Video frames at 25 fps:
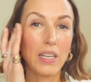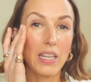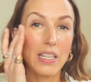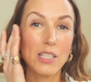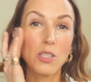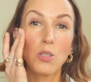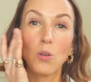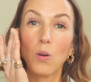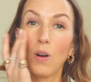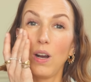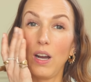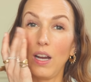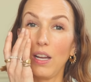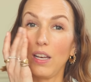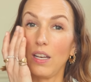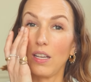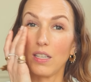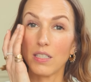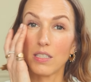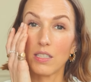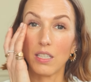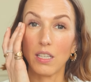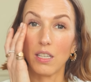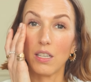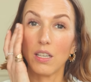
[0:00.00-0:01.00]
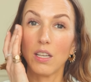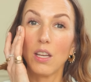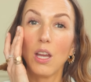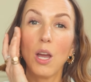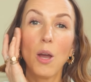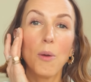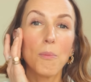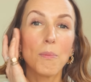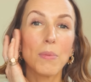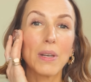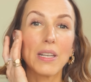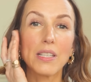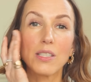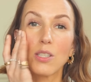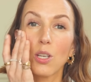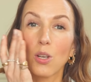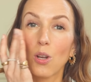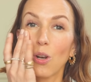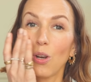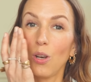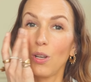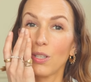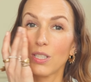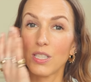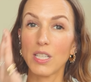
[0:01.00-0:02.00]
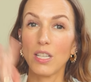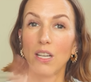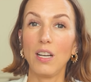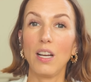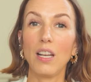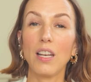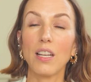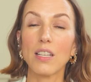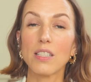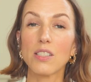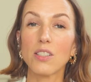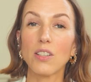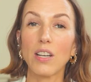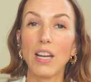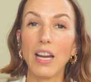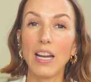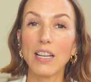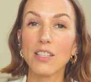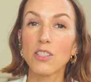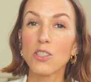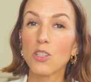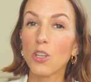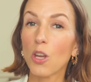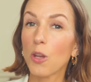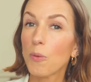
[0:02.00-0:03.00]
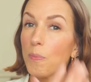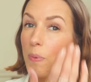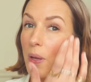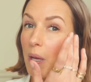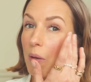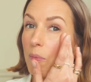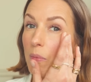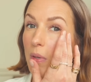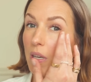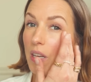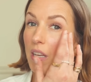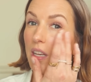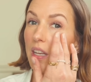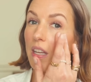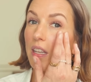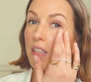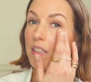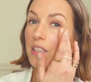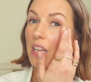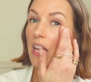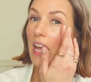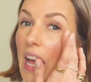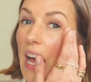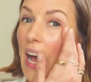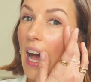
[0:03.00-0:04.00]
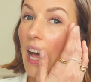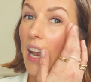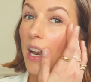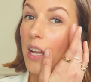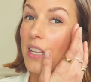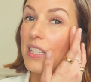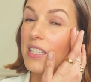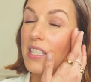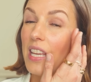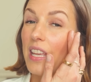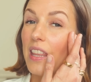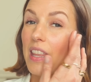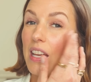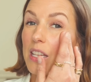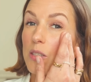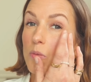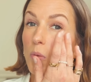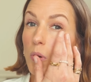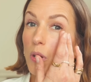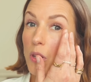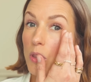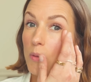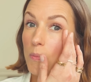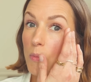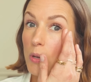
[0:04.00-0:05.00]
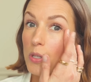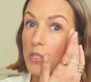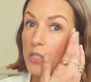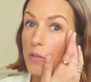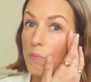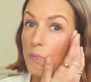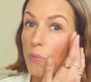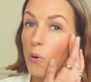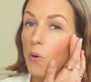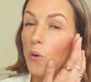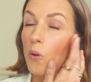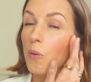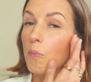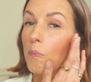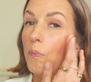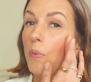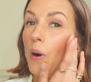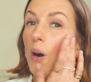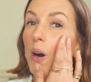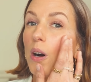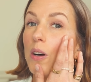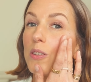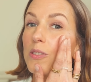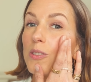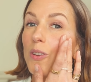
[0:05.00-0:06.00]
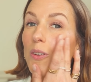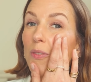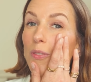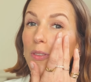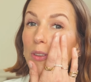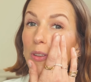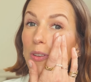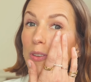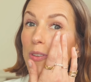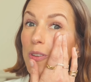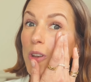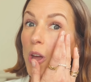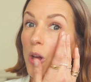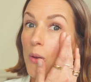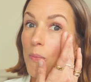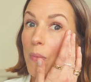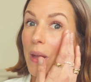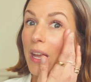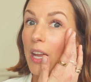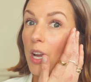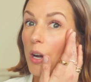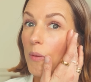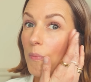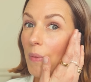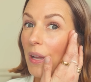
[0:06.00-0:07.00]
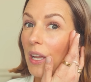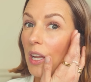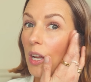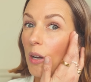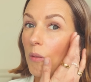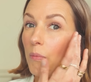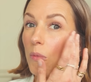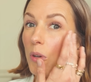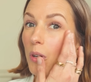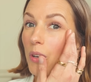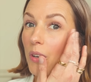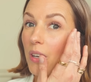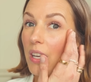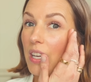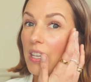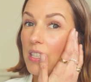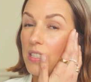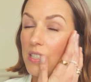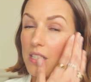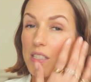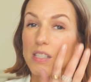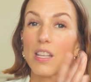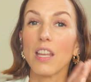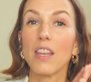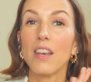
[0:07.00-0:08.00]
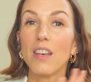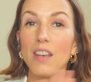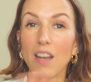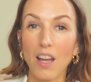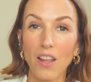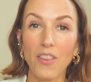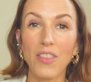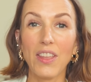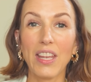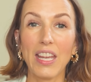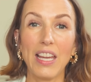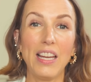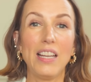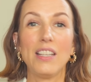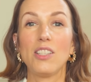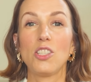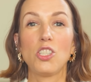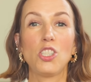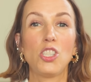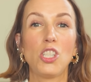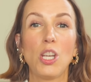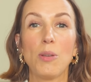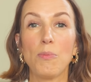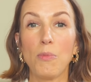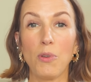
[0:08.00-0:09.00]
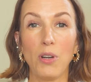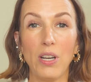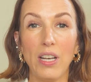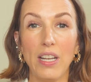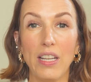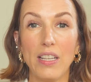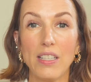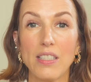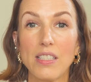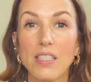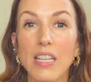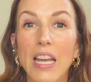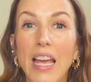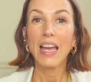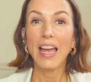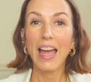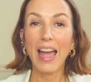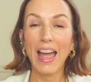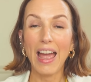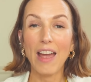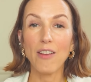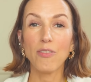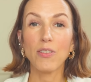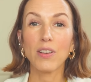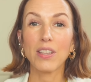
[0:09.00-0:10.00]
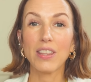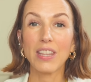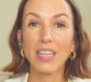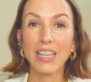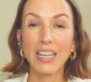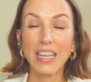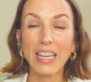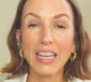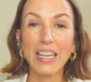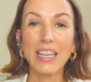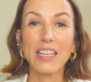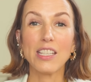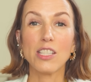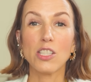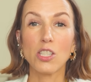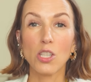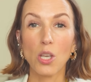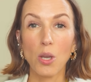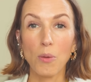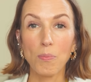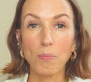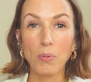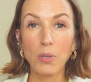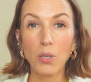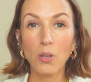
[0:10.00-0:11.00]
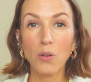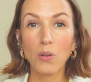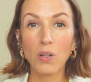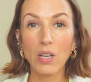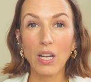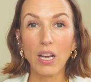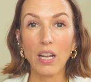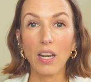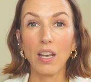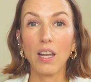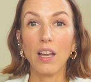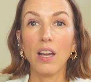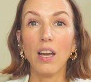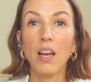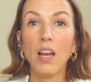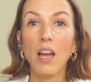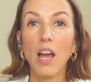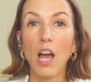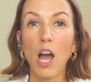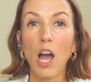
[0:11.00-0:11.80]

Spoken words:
It is your highlighter, but it's a glossy highlighter. It has no pigment in it. And I'd say that's one of the most important parts of the no makeup makeup look, is that nothing has shimmer in it. Everything is a pure color,